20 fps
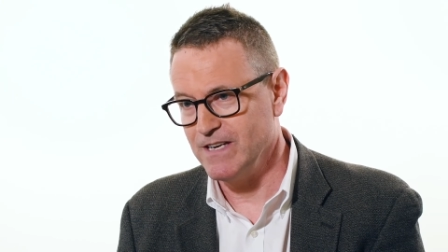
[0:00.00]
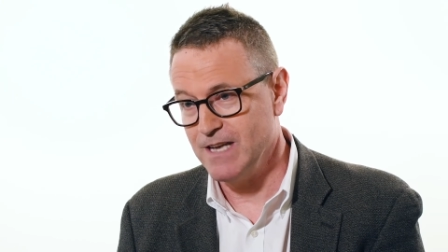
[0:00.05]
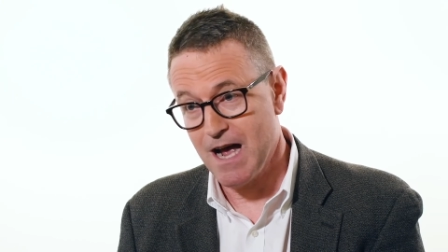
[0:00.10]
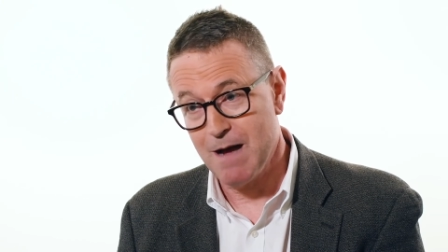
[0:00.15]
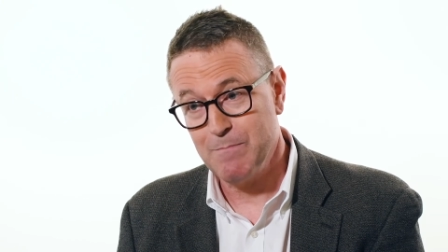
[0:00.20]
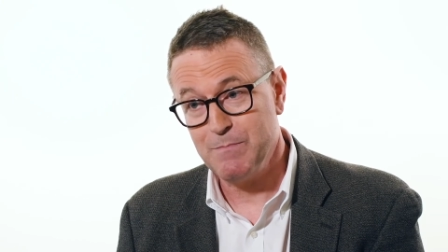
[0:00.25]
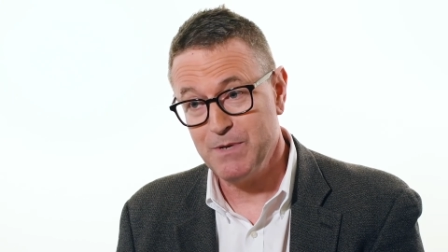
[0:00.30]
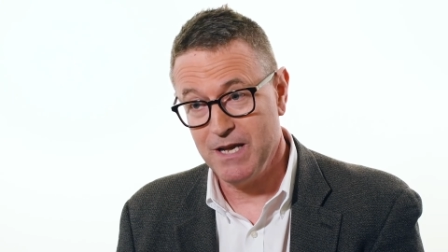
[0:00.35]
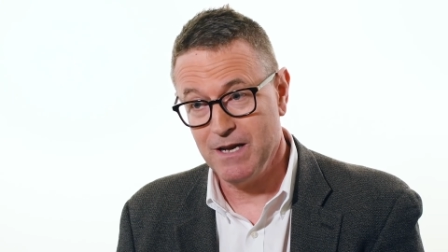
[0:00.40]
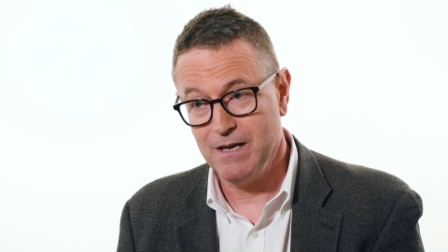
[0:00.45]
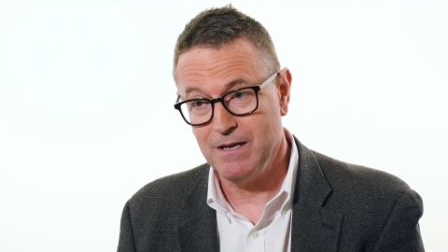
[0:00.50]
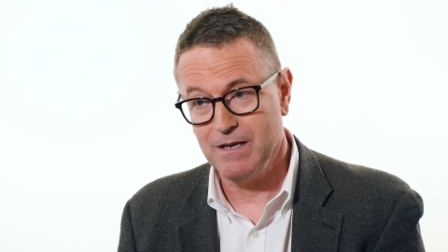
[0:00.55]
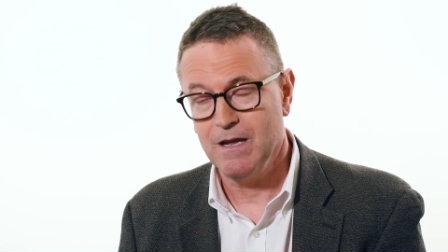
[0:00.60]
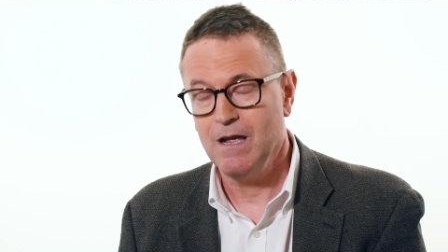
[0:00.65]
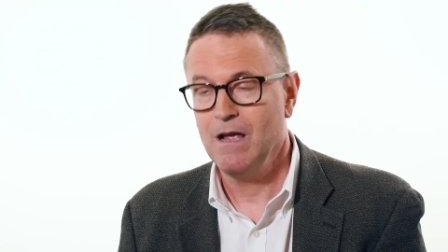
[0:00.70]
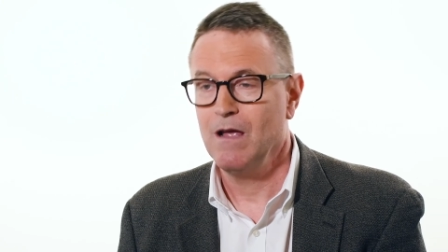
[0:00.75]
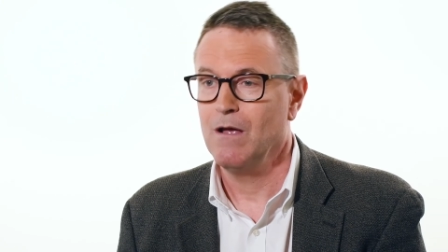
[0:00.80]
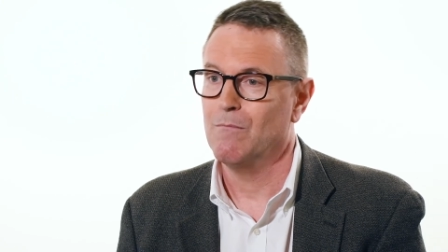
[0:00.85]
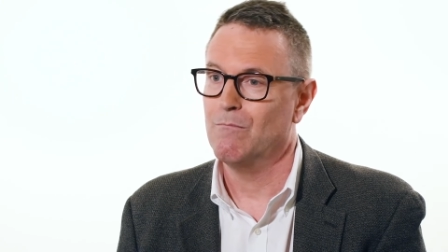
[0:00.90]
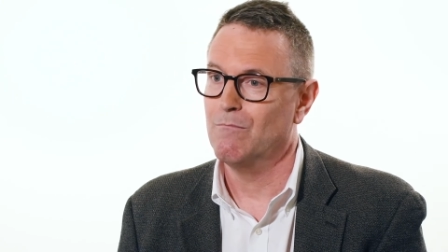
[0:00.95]
of adopting
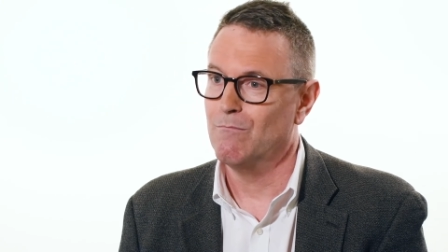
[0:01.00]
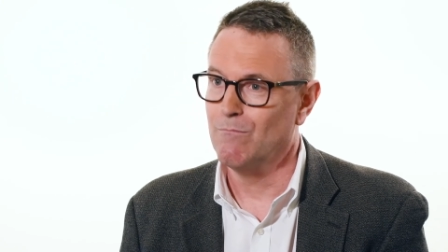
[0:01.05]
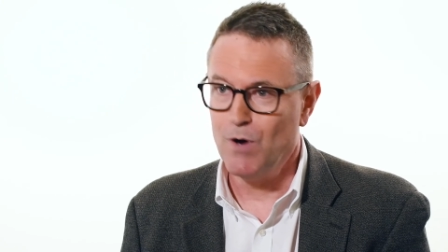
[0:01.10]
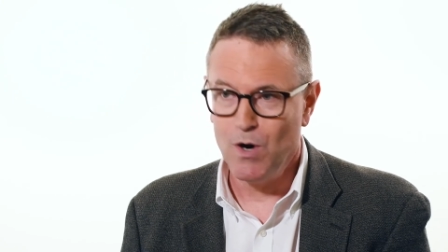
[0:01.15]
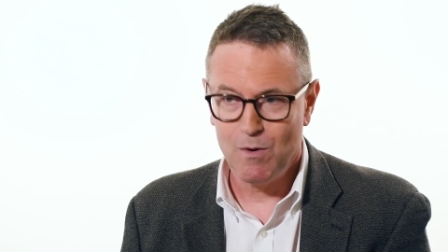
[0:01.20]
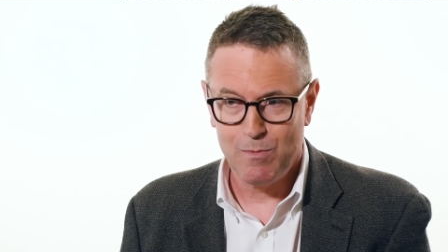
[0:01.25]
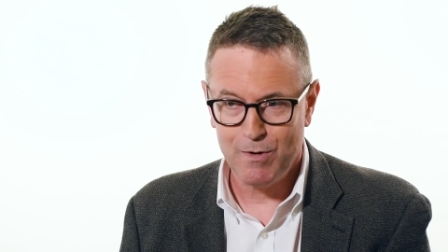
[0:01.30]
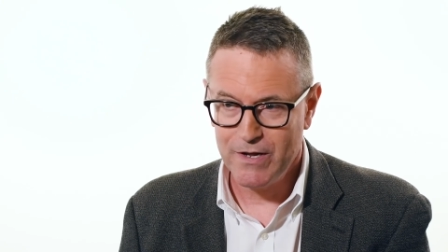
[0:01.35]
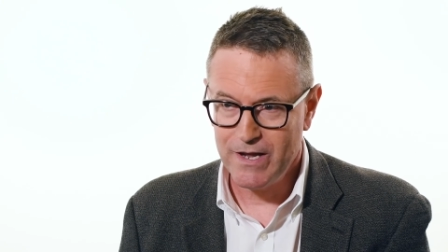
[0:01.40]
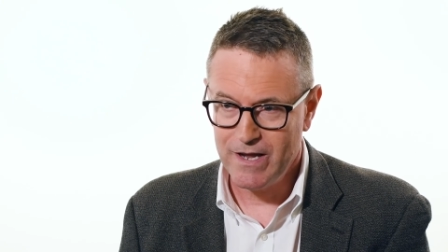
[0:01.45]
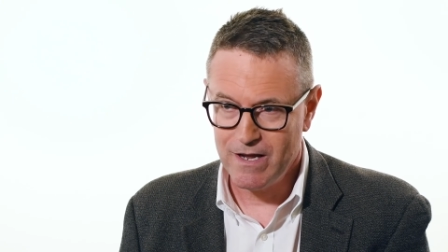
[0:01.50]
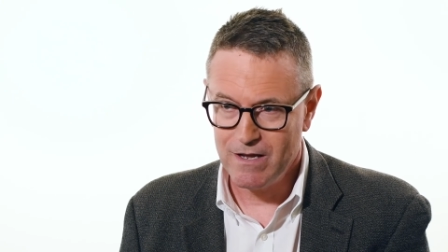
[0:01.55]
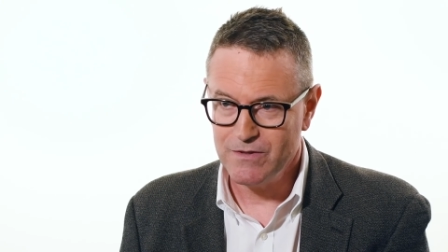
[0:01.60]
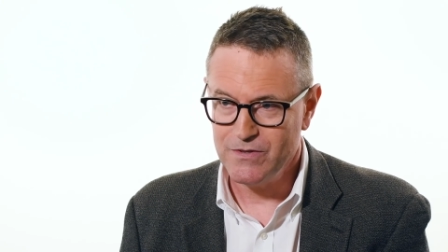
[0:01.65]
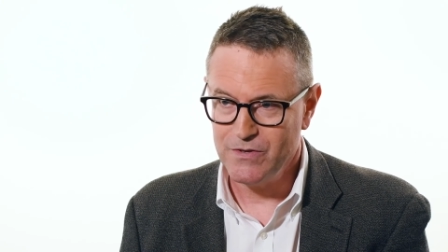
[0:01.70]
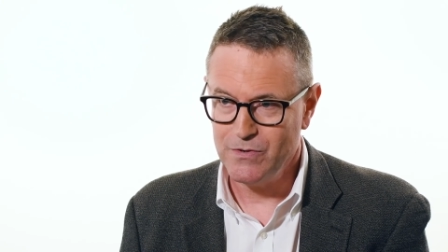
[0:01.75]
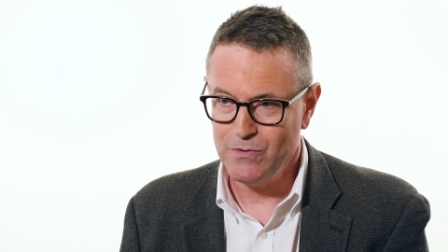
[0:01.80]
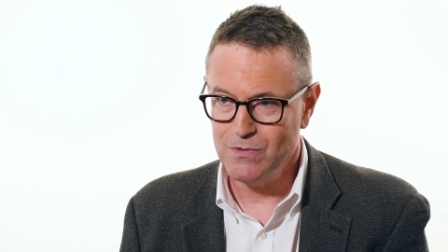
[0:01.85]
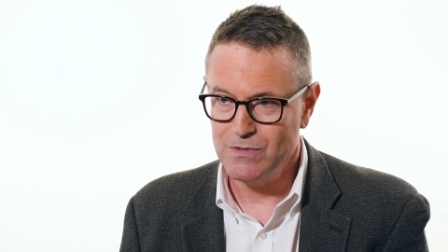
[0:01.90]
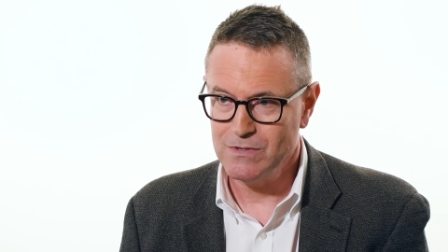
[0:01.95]
mobile
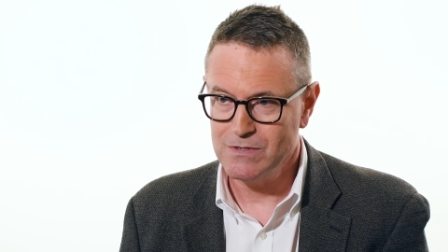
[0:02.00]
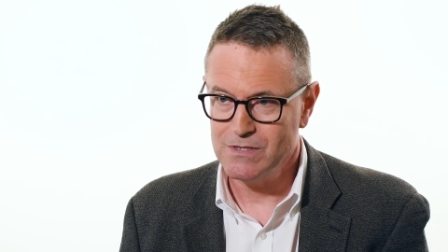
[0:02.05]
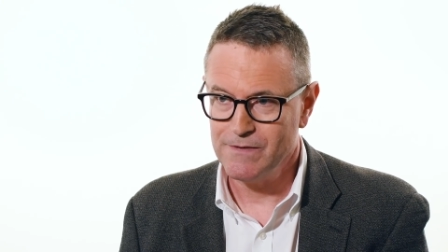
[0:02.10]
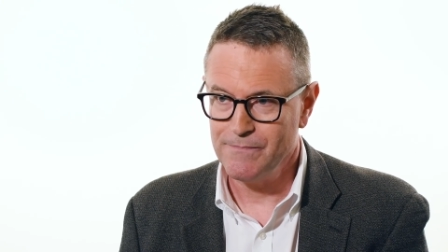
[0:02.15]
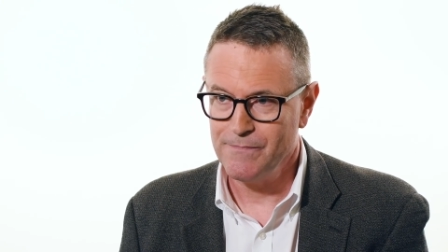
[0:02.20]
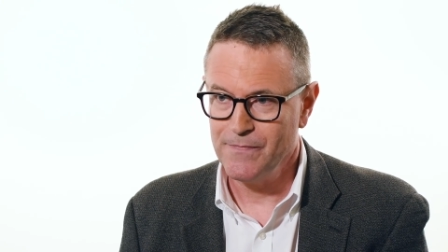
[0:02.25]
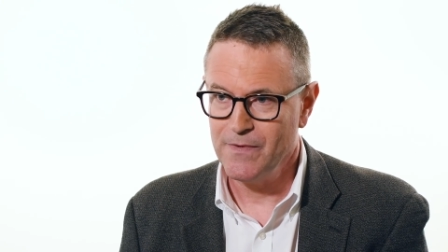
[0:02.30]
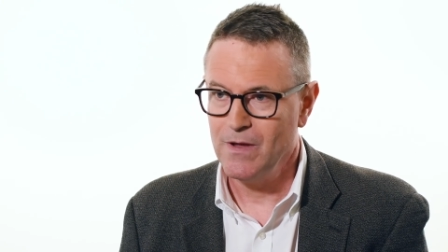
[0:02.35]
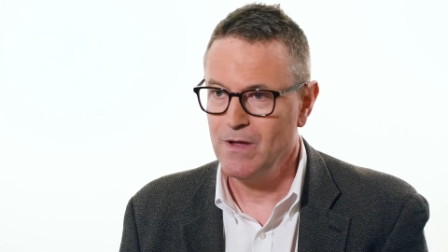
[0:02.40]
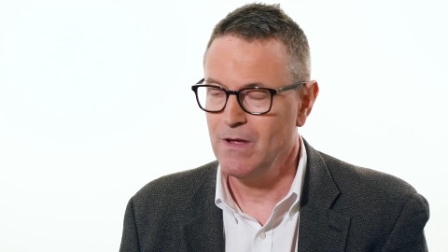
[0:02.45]
health tools.